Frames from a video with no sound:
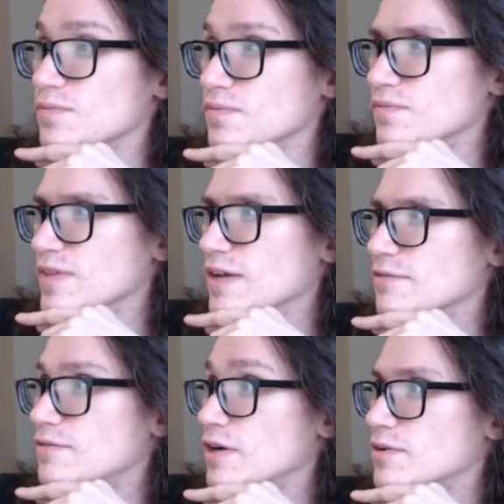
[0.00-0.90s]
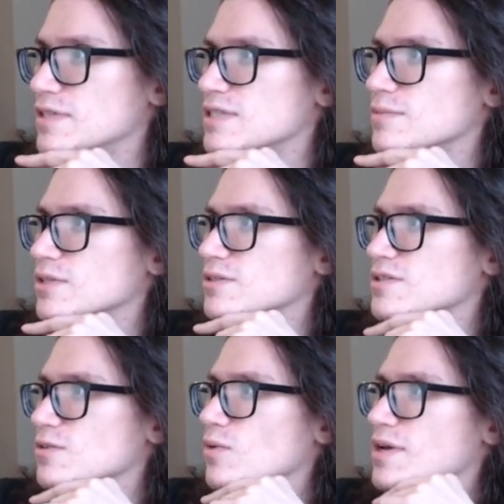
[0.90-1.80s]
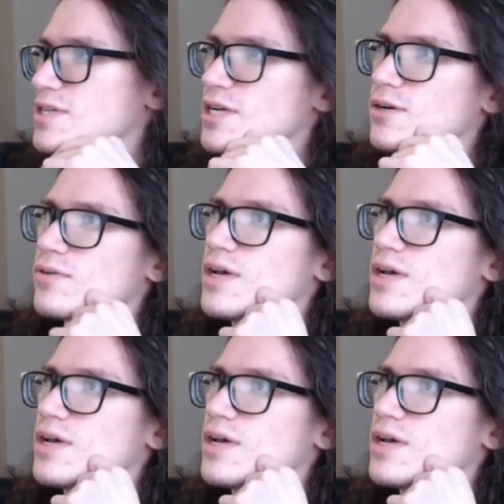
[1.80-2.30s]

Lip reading: Yeah, very similar. So watch out.